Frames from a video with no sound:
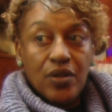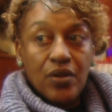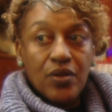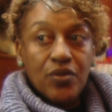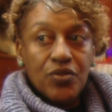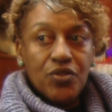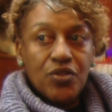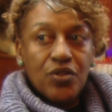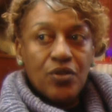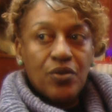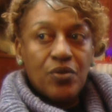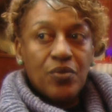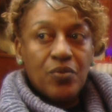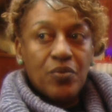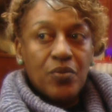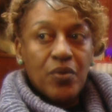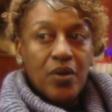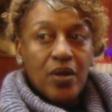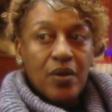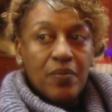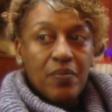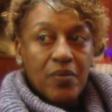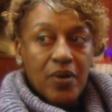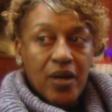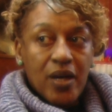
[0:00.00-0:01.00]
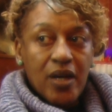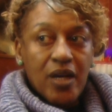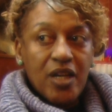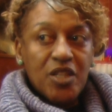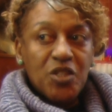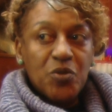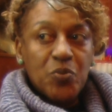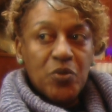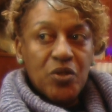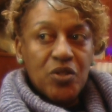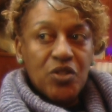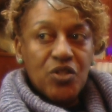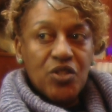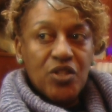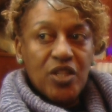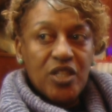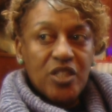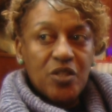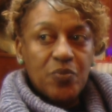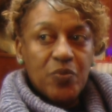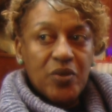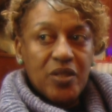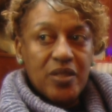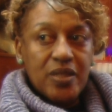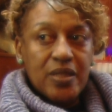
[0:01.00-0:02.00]
So my husband's
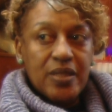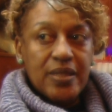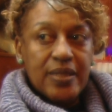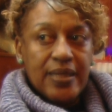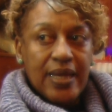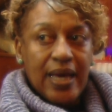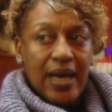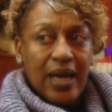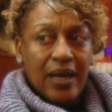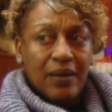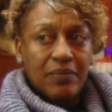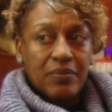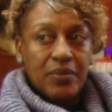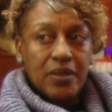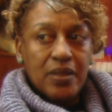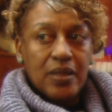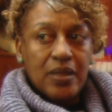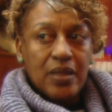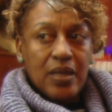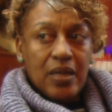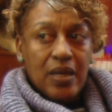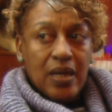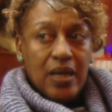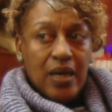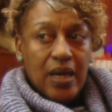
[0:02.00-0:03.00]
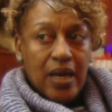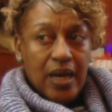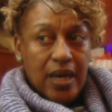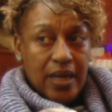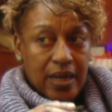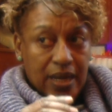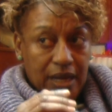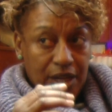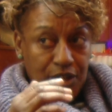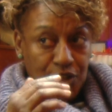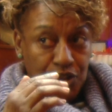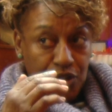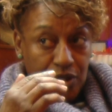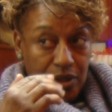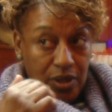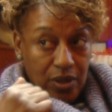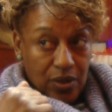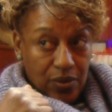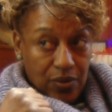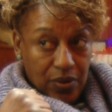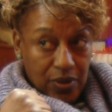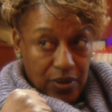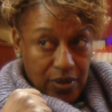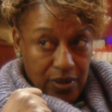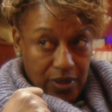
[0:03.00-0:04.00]
just been stabbed, and I should
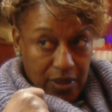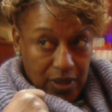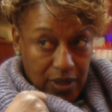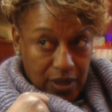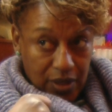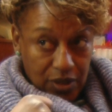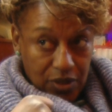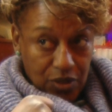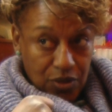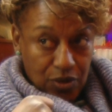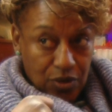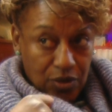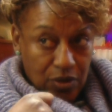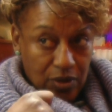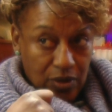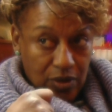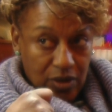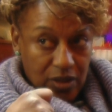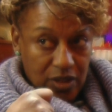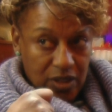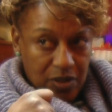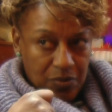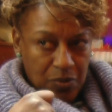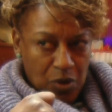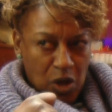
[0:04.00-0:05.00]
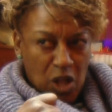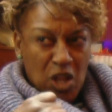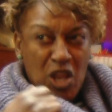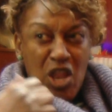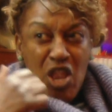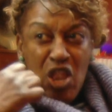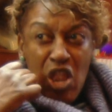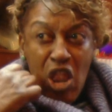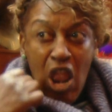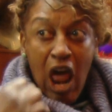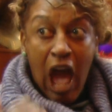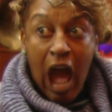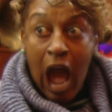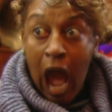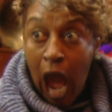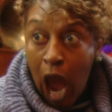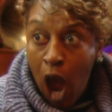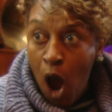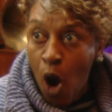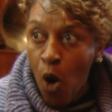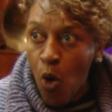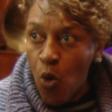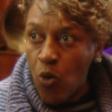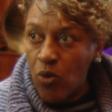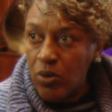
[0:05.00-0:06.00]
go an internal or small.
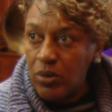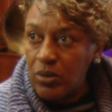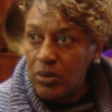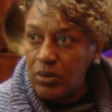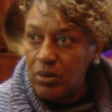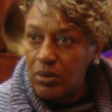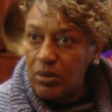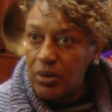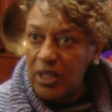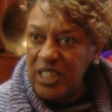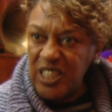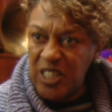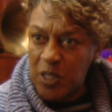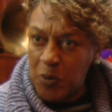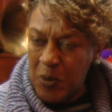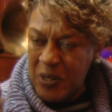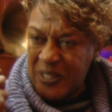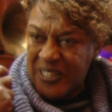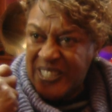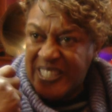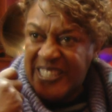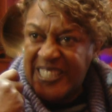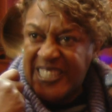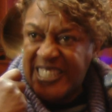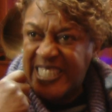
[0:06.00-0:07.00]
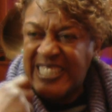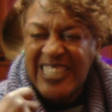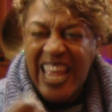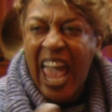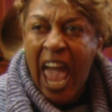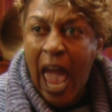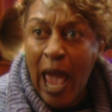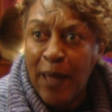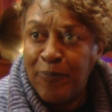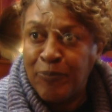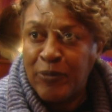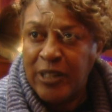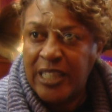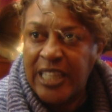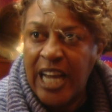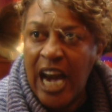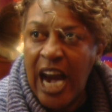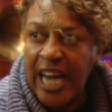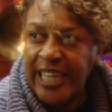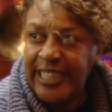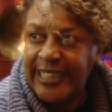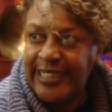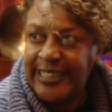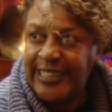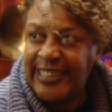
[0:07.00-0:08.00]
No! He's just been stabbed,
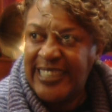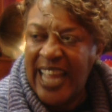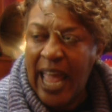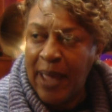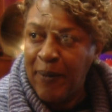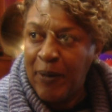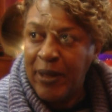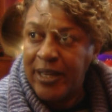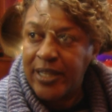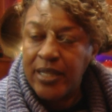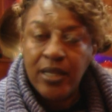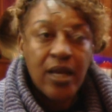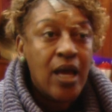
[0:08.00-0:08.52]
God damn it!